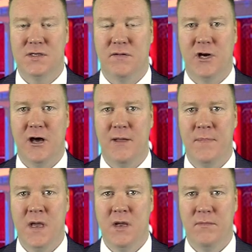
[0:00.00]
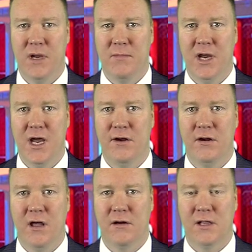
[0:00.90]
overall, making my
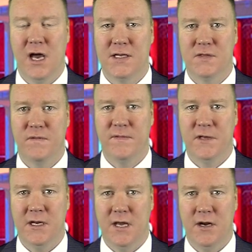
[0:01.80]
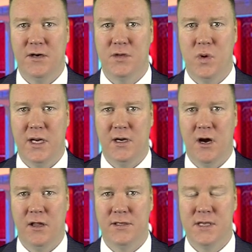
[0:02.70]
$100 clients
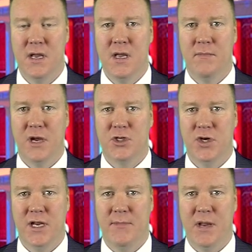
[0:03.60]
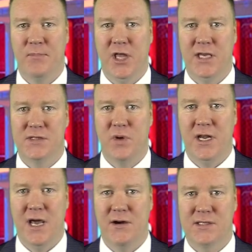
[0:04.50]
$1,520. Make sure you get my plays
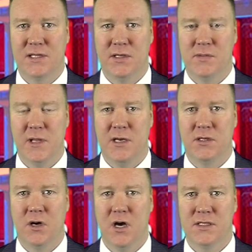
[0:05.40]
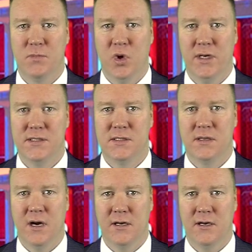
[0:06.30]
right now exclusively at
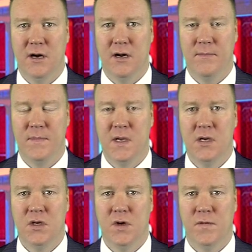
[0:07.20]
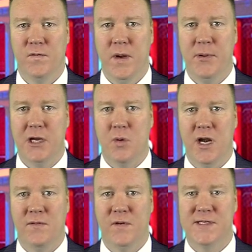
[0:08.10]
DocSports.com. Your free pick
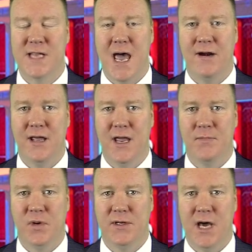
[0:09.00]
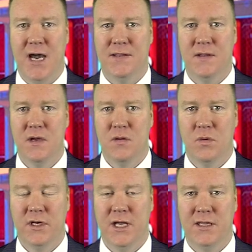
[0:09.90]
winner for Saturday, April 9th.
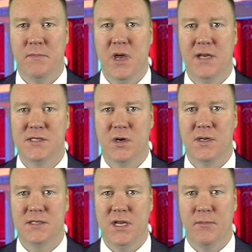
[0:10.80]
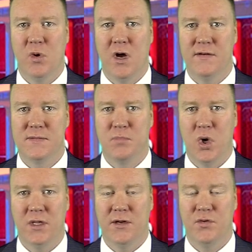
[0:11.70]
We're taking the Minnesota Timberwolves and
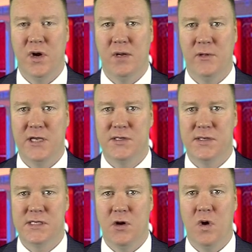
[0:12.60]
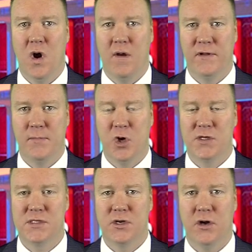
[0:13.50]
Portland Trail Blazers to go over the
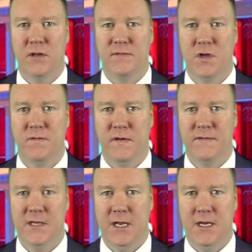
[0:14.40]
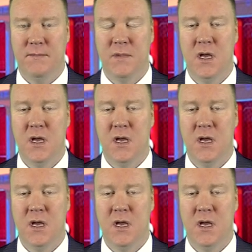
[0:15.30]
post total of 215.